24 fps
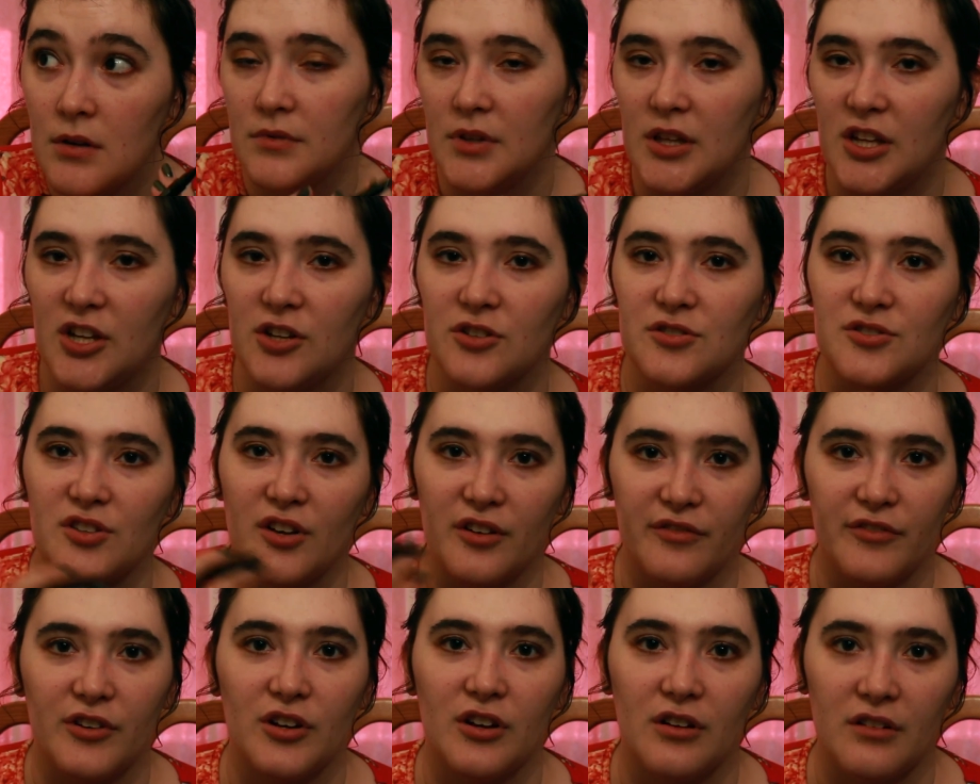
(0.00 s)
here's
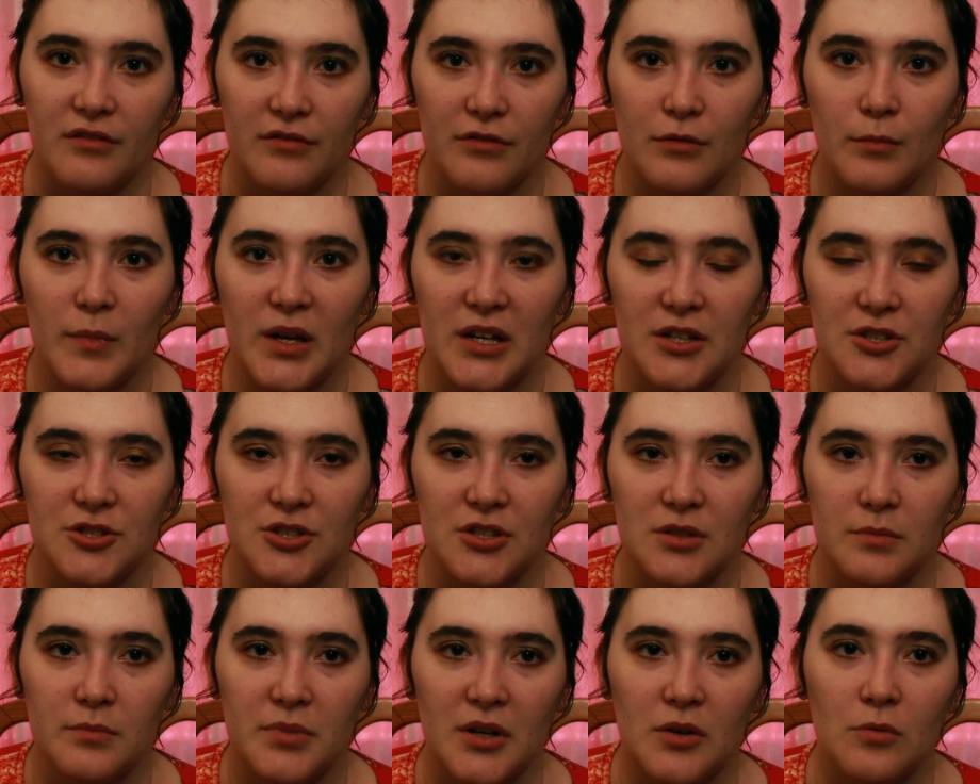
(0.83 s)
all of your
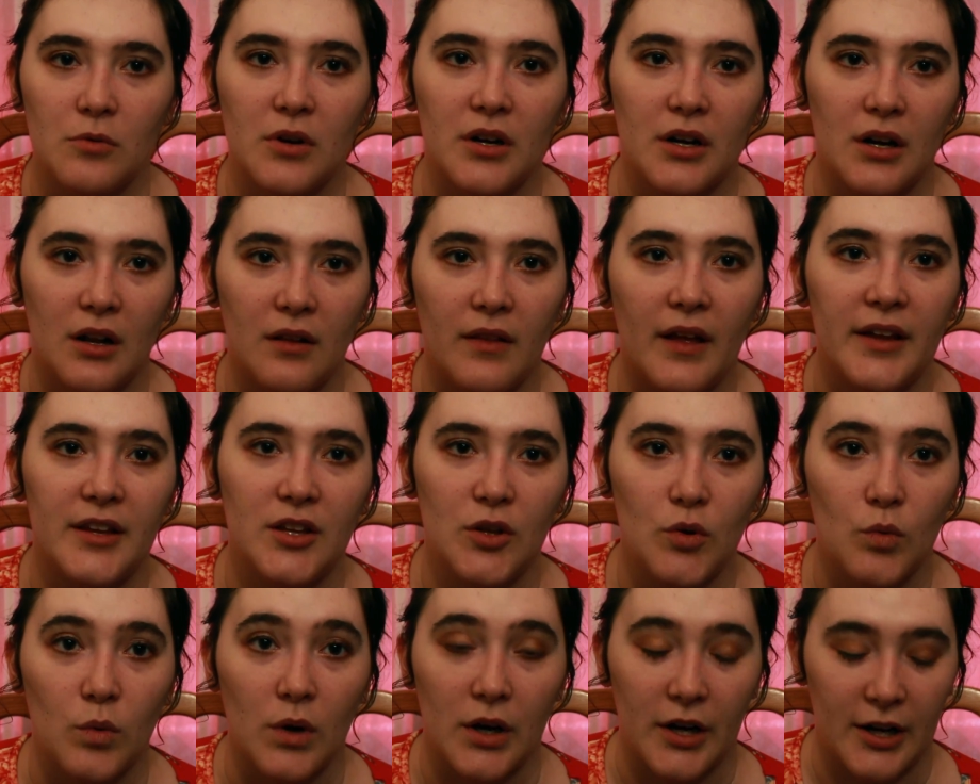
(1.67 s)
information, but we're going to let
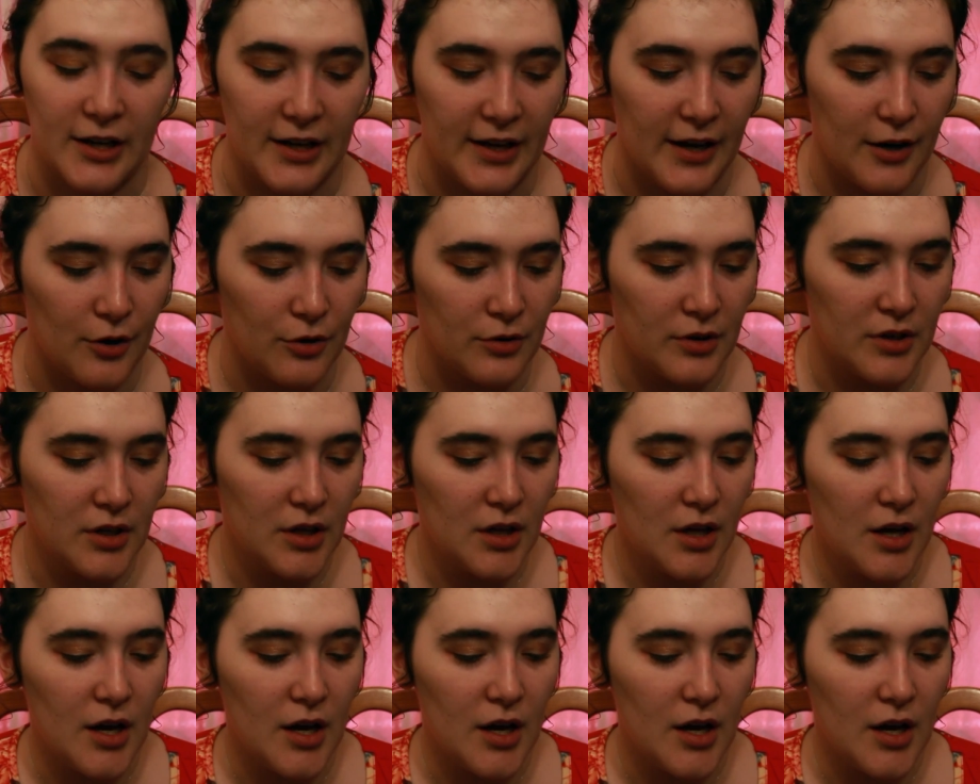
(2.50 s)
you work it out,